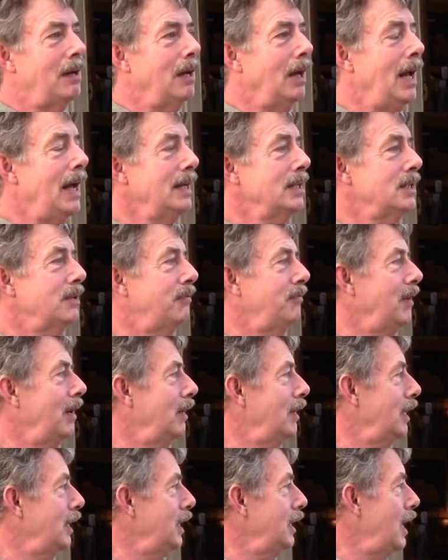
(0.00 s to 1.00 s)
Atlanta's a
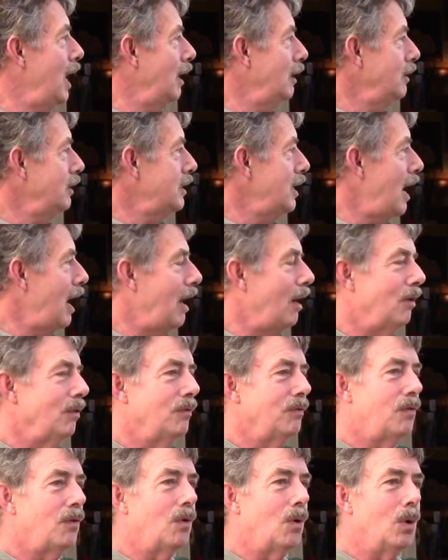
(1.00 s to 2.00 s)
fairly young
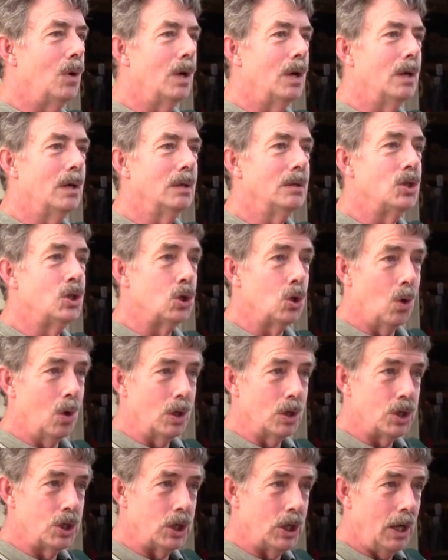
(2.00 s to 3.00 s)
town for
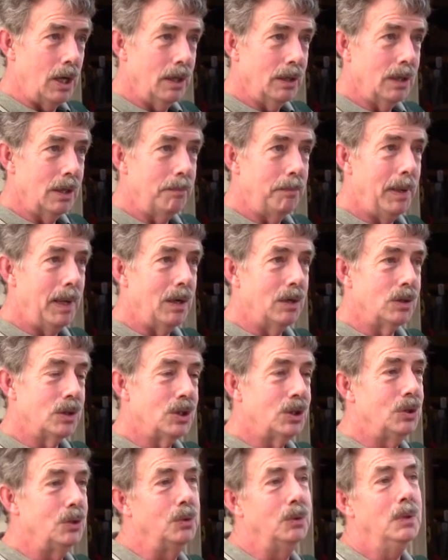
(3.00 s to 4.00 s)
Georgia
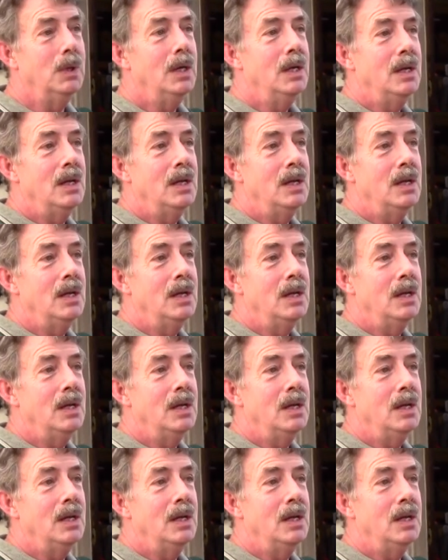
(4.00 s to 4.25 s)
compared to